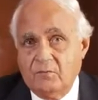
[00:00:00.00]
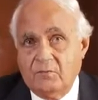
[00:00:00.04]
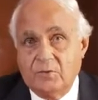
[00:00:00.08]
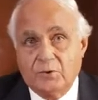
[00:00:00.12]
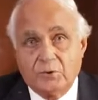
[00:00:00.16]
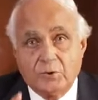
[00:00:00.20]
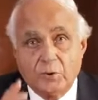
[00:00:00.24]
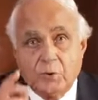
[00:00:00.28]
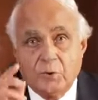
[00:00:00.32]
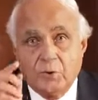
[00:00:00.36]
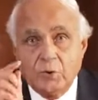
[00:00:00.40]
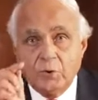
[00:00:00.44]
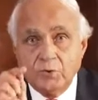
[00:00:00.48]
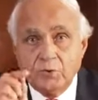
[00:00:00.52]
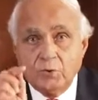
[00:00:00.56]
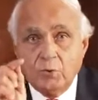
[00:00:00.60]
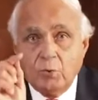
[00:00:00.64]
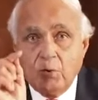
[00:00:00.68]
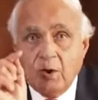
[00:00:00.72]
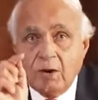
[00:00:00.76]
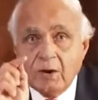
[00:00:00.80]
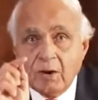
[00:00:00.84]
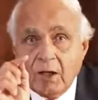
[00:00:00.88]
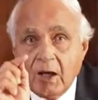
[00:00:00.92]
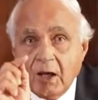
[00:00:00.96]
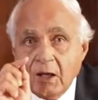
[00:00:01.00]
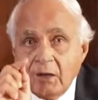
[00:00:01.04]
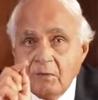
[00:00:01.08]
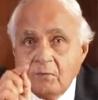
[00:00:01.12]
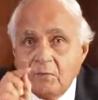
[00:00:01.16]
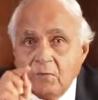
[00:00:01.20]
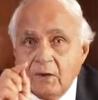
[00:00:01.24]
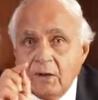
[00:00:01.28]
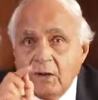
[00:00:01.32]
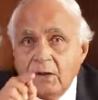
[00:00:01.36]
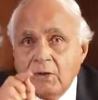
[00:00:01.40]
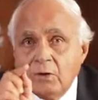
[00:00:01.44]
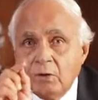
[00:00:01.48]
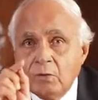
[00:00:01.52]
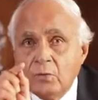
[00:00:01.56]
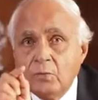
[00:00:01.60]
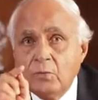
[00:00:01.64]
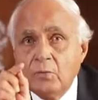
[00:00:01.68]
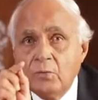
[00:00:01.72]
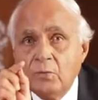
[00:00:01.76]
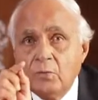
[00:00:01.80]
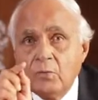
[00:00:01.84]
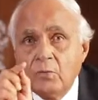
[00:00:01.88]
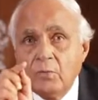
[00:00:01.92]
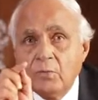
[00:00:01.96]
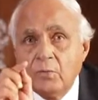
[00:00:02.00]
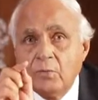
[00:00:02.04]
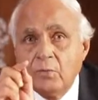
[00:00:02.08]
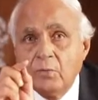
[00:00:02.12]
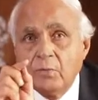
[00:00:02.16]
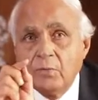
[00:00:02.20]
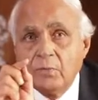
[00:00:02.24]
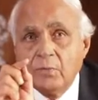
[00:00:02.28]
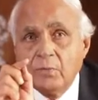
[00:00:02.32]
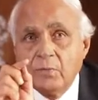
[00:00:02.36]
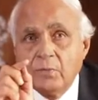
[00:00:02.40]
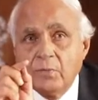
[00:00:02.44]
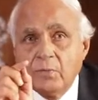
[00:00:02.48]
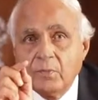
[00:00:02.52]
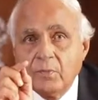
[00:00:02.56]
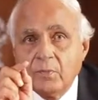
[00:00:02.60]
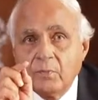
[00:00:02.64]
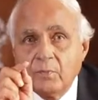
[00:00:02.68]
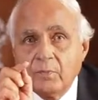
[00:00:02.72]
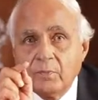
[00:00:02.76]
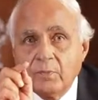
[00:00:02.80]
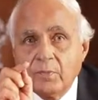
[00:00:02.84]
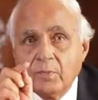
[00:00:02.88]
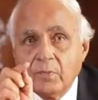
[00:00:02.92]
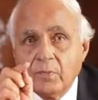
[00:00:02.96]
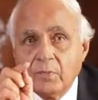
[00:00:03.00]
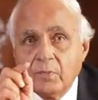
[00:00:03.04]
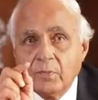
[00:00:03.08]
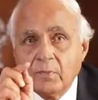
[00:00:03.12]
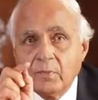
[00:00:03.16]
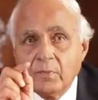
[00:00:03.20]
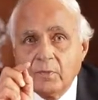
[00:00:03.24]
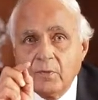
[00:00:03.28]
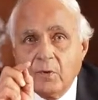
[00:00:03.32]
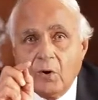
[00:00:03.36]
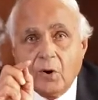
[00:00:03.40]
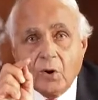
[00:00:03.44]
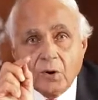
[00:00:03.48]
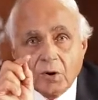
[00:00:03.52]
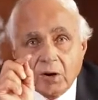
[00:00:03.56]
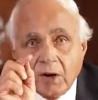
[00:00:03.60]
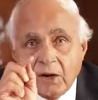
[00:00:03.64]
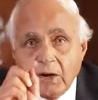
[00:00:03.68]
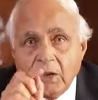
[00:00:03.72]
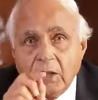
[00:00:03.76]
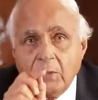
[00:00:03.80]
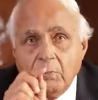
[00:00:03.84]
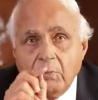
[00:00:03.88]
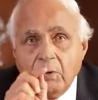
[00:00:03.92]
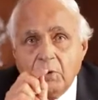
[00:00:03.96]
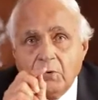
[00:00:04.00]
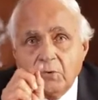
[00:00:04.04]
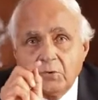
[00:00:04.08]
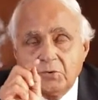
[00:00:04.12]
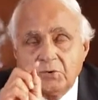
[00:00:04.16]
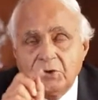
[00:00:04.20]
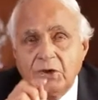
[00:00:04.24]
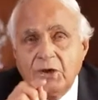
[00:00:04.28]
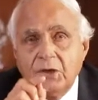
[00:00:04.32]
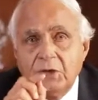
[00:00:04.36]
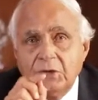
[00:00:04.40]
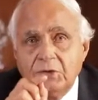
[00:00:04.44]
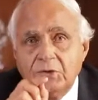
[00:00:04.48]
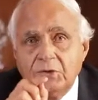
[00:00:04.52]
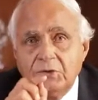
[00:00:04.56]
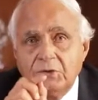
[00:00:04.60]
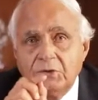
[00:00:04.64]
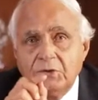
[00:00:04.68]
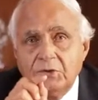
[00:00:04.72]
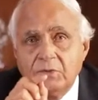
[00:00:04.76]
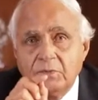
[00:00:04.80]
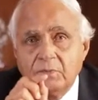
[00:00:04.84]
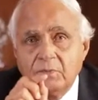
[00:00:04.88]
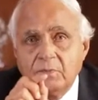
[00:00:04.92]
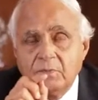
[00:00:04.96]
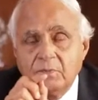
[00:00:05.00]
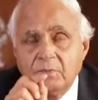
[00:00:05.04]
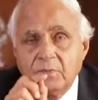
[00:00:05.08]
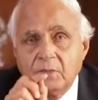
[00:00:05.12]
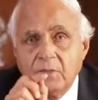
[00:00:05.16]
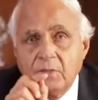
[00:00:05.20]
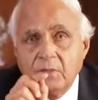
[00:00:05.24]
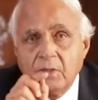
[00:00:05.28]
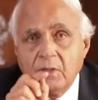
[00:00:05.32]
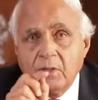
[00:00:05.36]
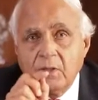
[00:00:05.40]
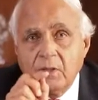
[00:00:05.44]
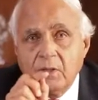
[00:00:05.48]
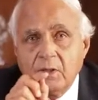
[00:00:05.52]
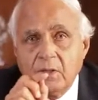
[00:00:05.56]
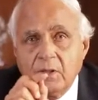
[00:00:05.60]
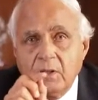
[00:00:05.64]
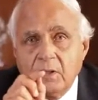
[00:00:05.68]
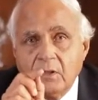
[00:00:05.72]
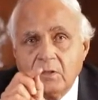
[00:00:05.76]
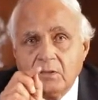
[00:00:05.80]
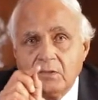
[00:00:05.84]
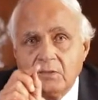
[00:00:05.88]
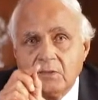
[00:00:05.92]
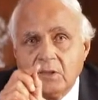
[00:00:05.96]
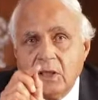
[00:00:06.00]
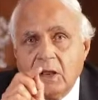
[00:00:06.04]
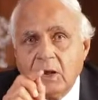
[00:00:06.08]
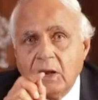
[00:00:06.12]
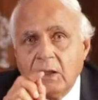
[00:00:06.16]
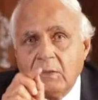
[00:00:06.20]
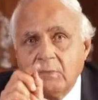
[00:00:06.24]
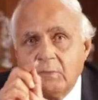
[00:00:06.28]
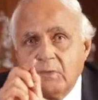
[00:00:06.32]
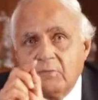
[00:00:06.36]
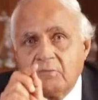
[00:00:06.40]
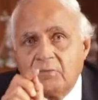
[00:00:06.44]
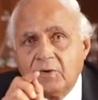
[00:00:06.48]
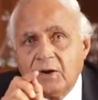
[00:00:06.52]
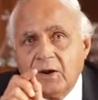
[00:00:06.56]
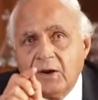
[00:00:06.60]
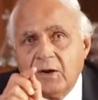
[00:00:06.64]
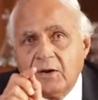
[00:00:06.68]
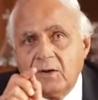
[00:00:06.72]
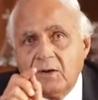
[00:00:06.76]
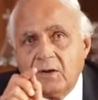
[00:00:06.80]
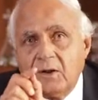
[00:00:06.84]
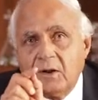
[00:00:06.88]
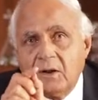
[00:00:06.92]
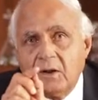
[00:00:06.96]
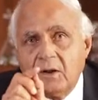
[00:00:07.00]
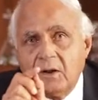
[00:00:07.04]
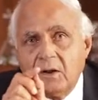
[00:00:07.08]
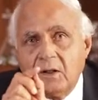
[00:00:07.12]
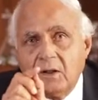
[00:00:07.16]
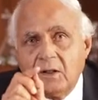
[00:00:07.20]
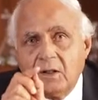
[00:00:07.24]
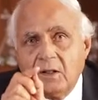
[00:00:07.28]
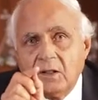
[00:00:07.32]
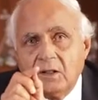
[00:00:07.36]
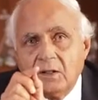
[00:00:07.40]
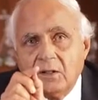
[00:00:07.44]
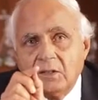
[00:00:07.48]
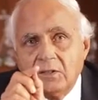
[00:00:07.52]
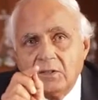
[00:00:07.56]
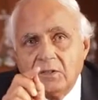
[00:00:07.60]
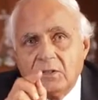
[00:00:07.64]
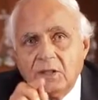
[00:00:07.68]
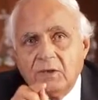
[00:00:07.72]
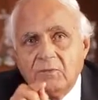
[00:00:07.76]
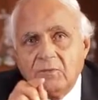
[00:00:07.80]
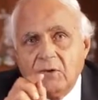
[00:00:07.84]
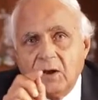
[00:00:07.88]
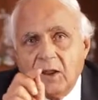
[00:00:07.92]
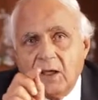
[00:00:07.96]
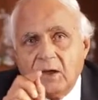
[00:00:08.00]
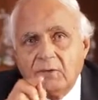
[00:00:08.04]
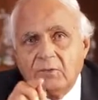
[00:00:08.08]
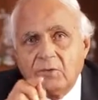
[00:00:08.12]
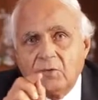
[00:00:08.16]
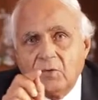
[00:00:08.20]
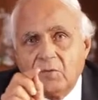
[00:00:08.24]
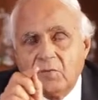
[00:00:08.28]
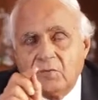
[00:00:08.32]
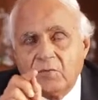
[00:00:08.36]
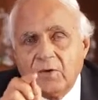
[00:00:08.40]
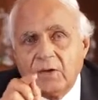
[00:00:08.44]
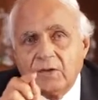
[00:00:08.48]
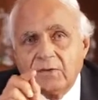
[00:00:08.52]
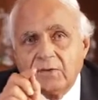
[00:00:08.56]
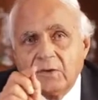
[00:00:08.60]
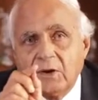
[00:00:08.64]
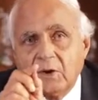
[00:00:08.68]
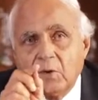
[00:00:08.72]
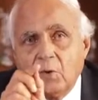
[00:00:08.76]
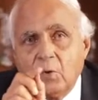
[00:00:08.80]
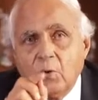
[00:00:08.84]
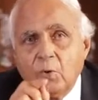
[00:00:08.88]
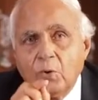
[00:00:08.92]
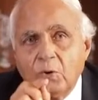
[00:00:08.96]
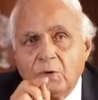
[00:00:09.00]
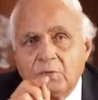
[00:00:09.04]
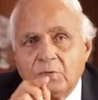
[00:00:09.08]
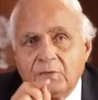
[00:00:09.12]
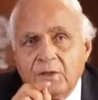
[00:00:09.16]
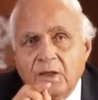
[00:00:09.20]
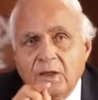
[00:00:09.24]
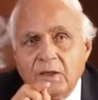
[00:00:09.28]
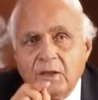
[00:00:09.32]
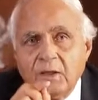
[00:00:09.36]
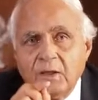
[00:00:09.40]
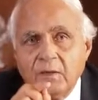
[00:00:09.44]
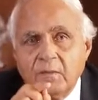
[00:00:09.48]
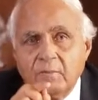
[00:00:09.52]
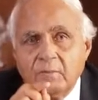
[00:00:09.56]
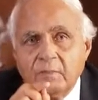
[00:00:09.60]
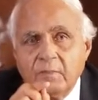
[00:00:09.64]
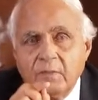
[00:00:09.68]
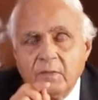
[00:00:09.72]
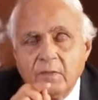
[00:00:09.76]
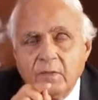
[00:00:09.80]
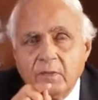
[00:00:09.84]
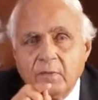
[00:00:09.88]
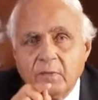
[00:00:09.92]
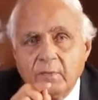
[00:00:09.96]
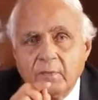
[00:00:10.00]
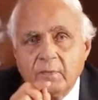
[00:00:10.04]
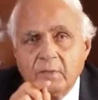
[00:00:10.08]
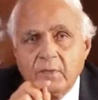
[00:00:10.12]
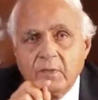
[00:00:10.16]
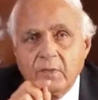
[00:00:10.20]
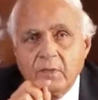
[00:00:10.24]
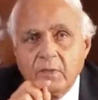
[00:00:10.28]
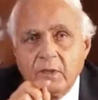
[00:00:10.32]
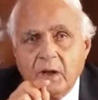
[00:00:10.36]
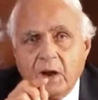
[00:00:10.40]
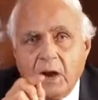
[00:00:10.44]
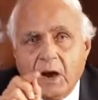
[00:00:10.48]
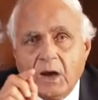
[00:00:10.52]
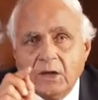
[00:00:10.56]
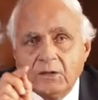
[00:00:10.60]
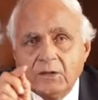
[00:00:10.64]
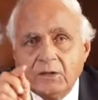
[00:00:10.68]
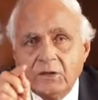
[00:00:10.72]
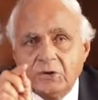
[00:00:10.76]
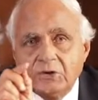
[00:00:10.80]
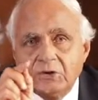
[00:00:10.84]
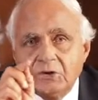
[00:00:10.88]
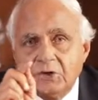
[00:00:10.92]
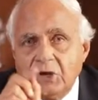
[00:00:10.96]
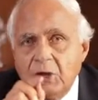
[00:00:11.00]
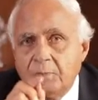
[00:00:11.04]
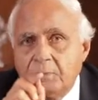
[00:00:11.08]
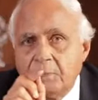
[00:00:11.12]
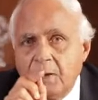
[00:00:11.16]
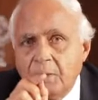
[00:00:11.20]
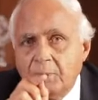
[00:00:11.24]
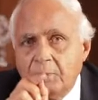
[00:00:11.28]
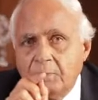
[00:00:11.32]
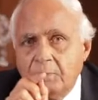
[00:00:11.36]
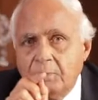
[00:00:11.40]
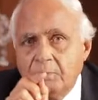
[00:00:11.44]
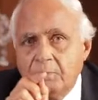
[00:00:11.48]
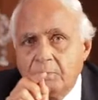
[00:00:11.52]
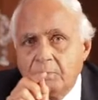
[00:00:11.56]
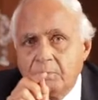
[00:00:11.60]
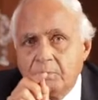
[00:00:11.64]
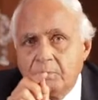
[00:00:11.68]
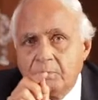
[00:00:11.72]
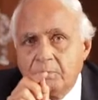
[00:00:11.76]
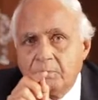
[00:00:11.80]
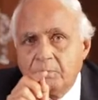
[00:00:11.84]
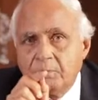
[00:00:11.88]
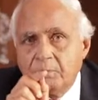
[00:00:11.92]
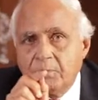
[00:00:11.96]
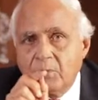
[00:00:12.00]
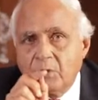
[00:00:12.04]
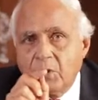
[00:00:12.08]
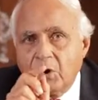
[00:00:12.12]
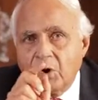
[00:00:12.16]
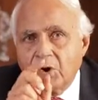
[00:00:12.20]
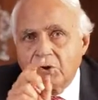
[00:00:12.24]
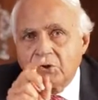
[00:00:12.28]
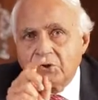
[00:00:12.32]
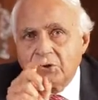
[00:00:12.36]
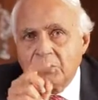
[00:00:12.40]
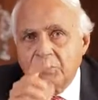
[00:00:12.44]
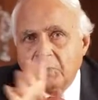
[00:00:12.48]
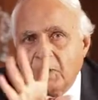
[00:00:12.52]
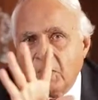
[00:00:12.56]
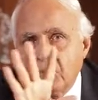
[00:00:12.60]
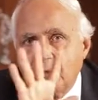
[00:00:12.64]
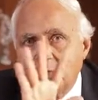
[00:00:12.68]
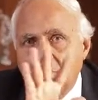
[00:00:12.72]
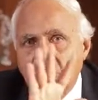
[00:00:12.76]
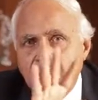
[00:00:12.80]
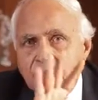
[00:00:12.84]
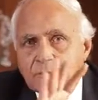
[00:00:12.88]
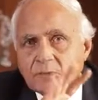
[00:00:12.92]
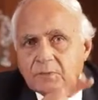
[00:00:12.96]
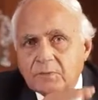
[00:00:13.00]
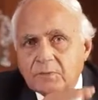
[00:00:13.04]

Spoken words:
For those who are unwilling to or unable to change, then I'm afraid they will have to face an old saying, either shape up or ship out.